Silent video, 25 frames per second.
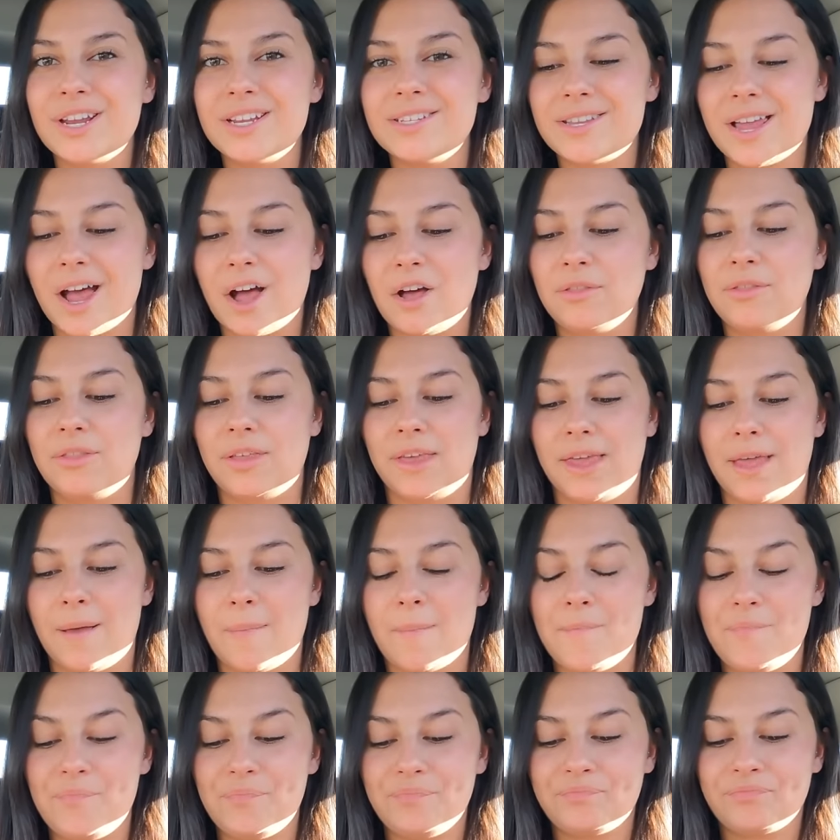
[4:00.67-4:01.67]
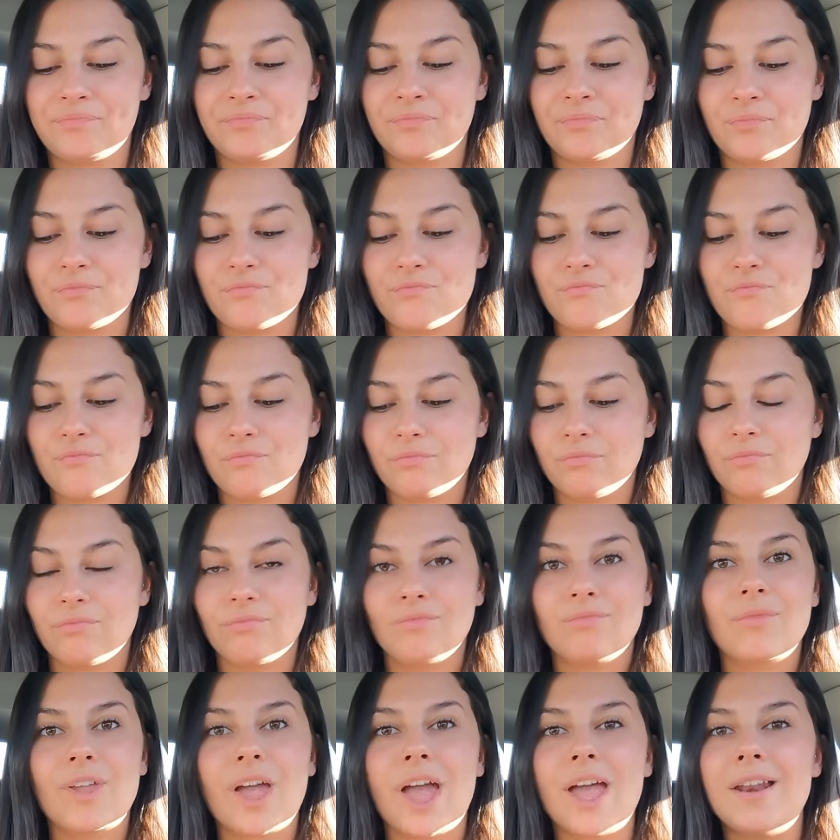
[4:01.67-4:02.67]
tastes healthy.
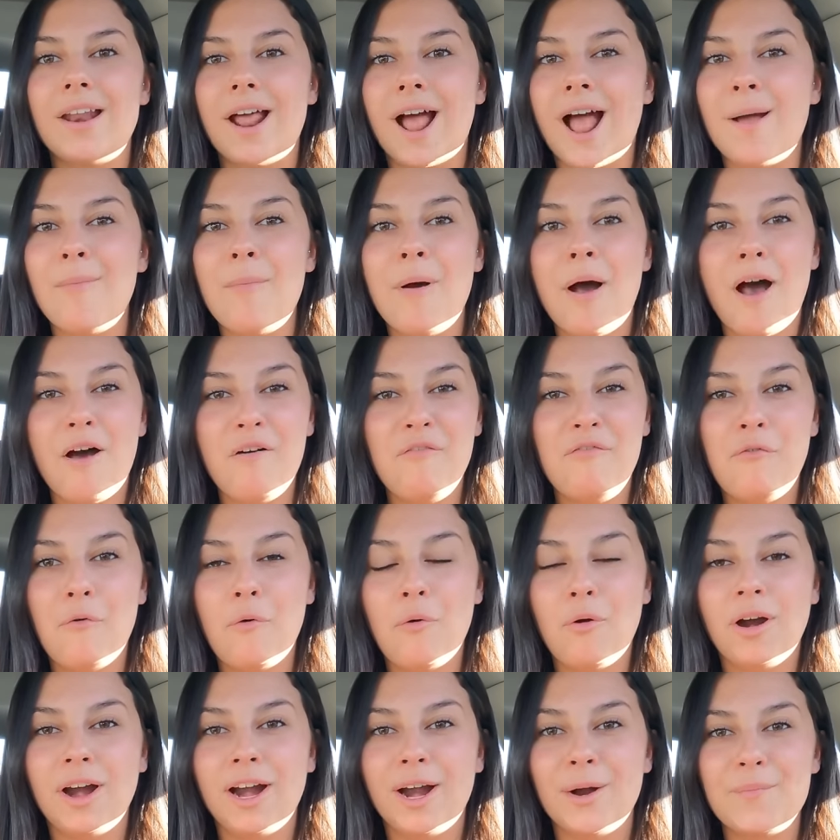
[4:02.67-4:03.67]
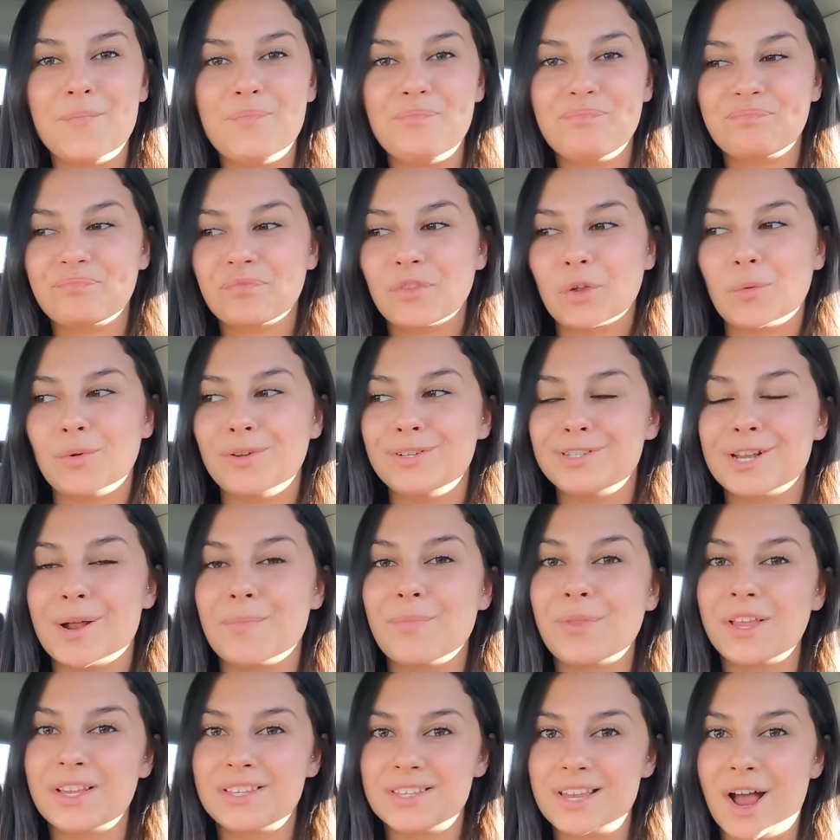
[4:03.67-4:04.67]
And I'm all for it when
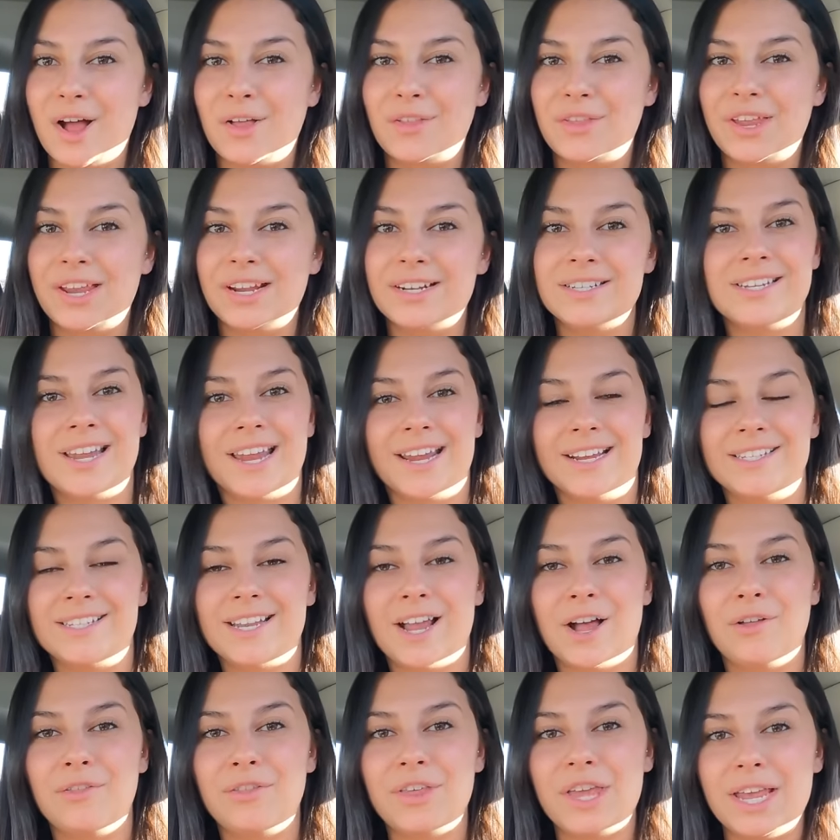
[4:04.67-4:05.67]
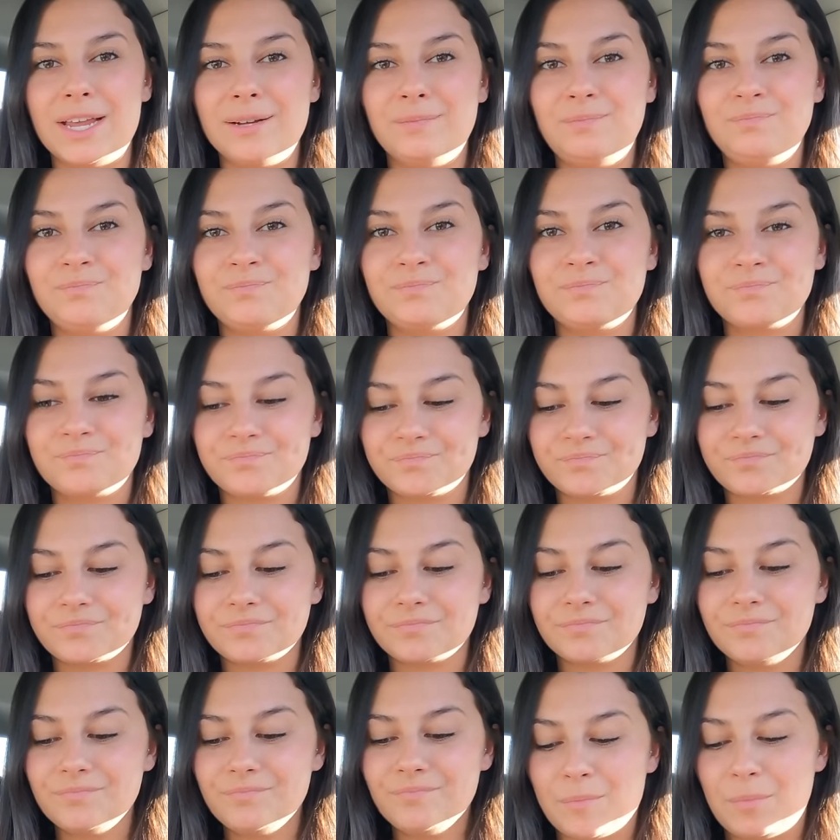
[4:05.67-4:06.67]
something's healthy and tastes healthy,
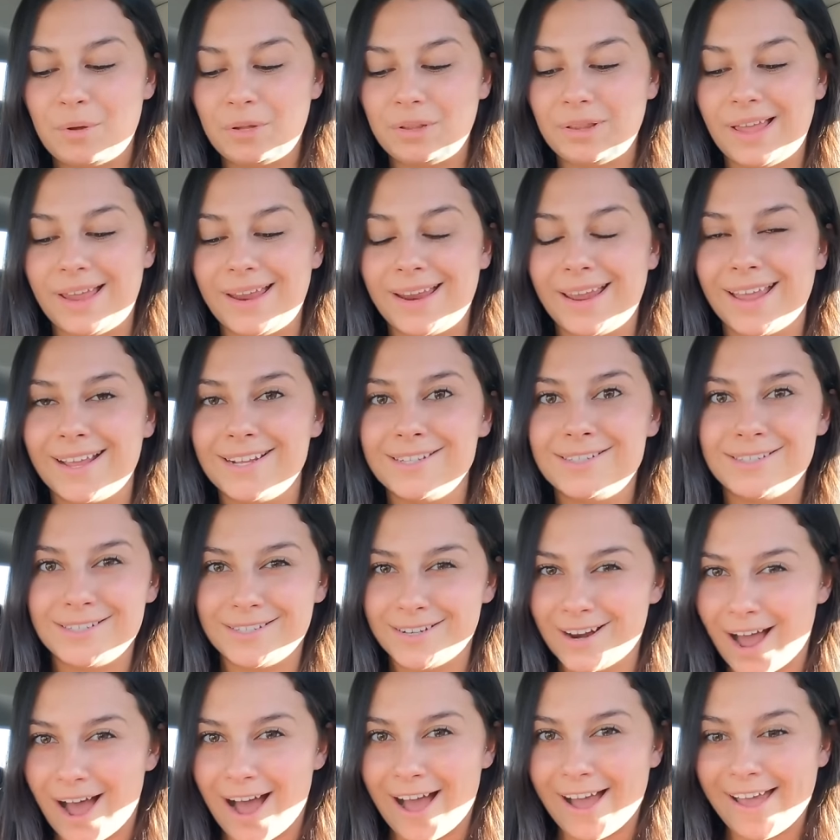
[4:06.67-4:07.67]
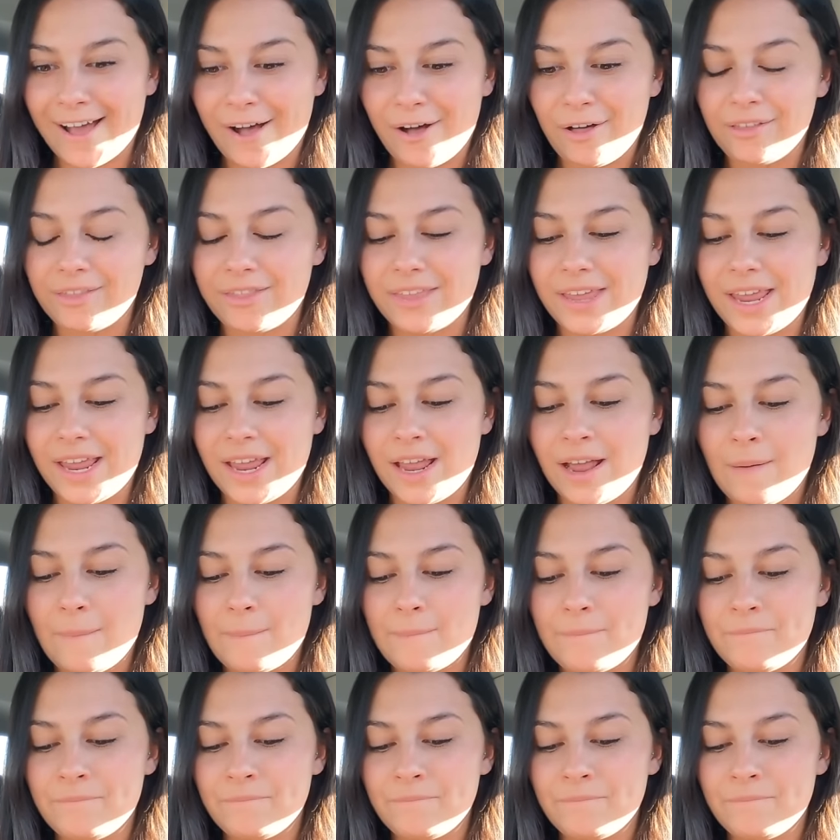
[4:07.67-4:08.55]
but like it's not healthy.